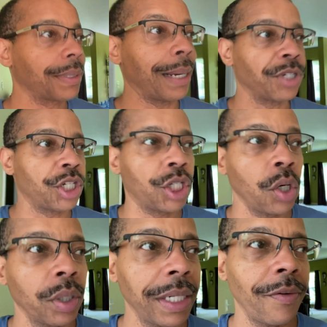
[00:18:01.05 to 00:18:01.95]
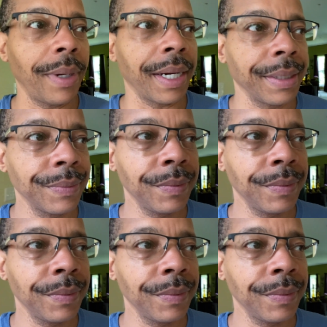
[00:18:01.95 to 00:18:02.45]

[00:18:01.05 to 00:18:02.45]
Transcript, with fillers: I'm just joking, everybody.